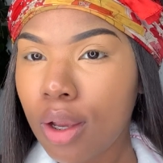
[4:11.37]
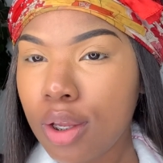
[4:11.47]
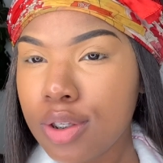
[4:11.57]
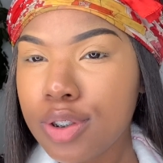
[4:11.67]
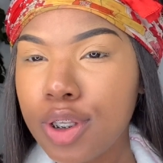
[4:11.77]

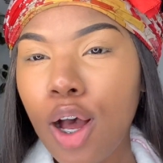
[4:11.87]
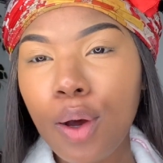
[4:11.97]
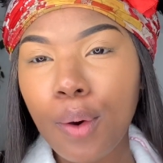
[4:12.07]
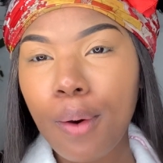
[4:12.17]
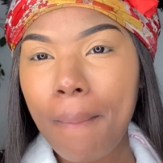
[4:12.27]

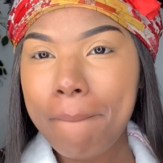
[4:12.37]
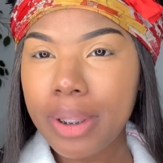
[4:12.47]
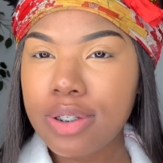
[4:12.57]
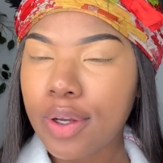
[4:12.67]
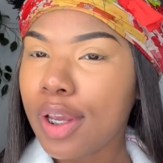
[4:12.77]
so
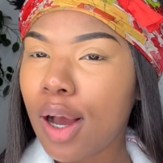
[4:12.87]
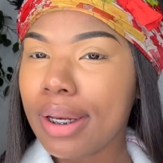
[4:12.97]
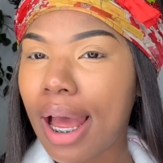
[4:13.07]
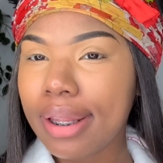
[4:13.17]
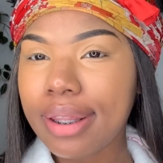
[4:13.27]
y'all,
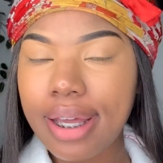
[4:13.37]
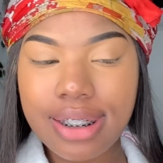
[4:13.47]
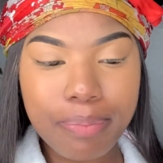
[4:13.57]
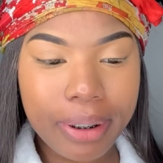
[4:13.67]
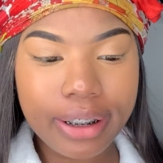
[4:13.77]
now that
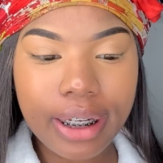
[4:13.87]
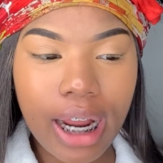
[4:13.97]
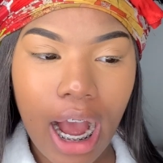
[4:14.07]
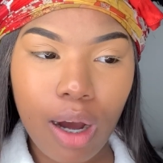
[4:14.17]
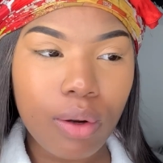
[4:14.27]
that's blended
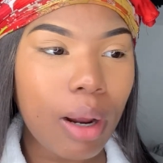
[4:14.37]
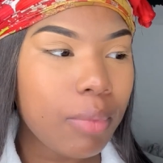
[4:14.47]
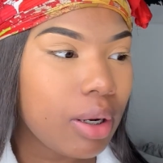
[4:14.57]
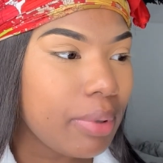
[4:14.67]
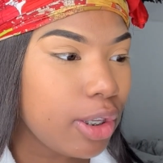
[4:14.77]
out, I'm
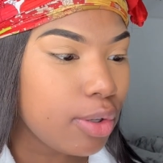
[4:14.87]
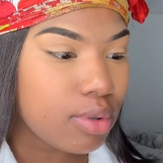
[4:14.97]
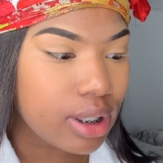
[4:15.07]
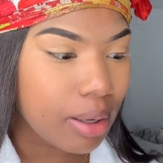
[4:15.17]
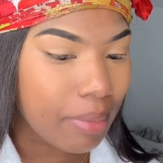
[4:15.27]
gonna be
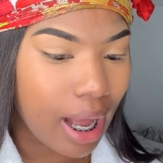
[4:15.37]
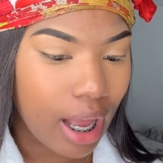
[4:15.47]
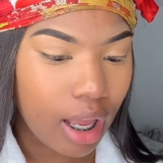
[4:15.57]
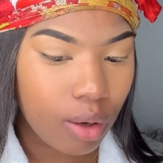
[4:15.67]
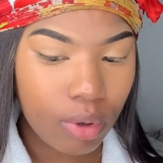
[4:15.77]
using
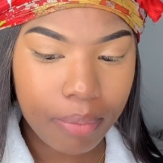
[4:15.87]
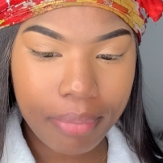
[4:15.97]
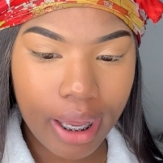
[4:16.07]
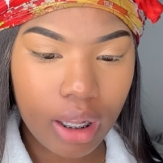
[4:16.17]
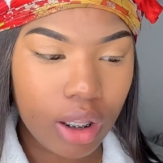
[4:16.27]
my what
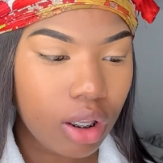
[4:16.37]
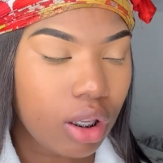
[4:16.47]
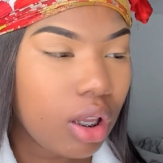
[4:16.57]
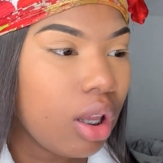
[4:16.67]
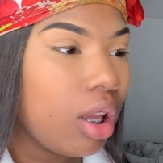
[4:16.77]
palette?
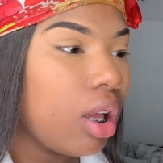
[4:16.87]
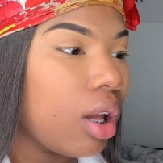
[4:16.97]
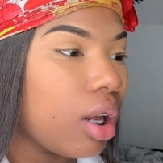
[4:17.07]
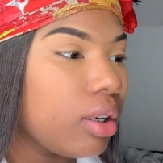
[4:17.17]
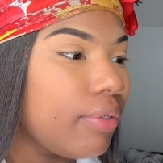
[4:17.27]

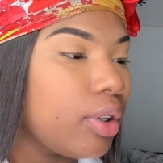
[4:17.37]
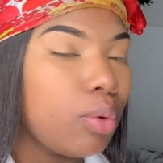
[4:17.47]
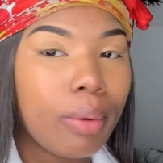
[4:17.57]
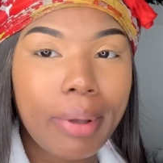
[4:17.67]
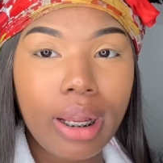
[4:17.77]
I don't even know
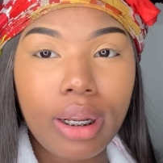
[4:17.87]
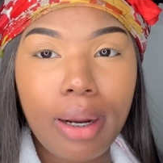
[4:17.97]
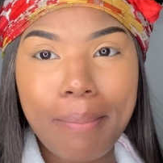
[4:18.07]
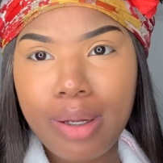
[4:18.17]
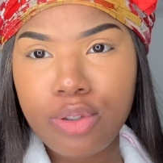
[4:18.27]
what palette
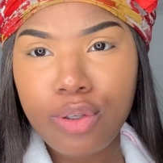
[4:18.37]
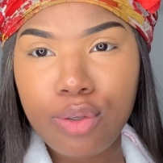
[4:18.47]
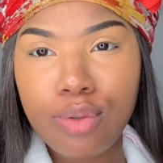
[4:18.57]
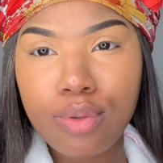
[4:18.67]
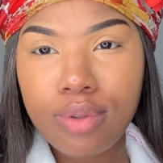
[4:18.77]
I'm about to
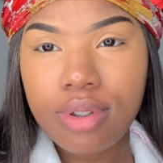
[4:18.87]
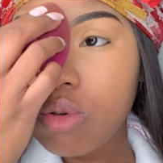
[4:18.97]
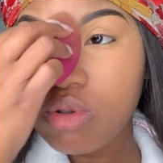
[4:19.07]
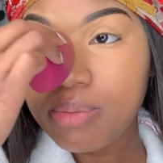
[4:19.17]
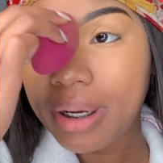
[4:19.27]
use,
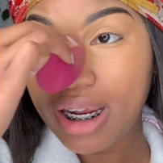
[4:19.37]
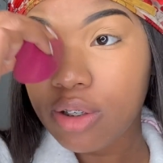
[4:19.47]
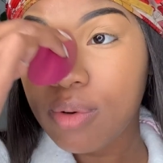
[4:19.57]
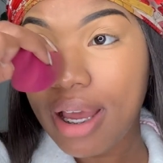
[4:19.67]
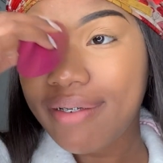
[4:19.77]
but I
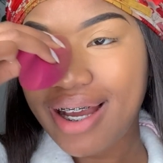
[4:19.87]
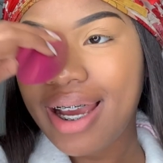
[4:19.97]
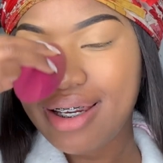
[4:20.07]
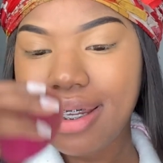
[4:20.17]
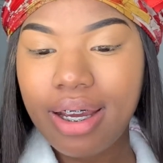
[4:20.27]
do have an
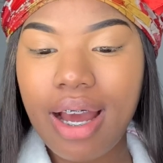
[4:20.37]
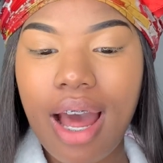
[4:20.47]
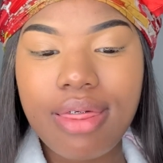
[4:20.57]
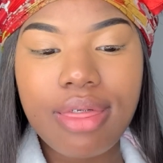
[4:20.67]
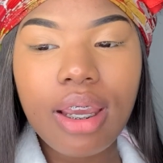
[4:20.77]
idea.
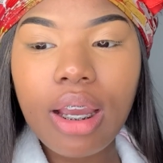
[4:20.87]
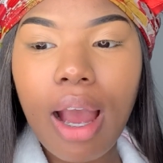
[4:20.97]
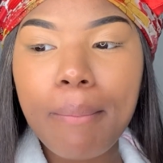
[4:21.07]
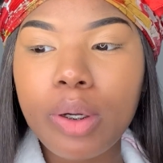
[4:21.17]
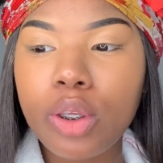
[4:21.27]
I think
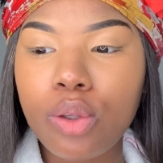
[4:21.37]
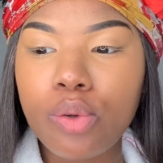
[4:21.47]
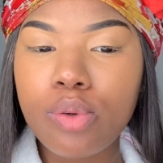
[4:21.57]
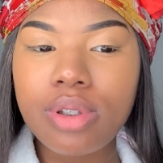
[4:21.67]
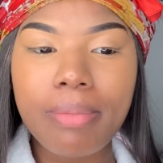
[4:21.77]
I'm gonna
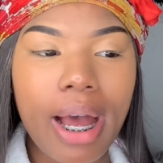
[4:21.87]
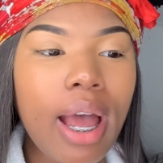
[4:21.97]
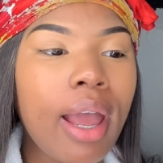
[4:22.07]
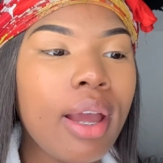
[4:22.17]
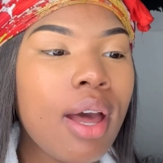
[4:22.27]
use my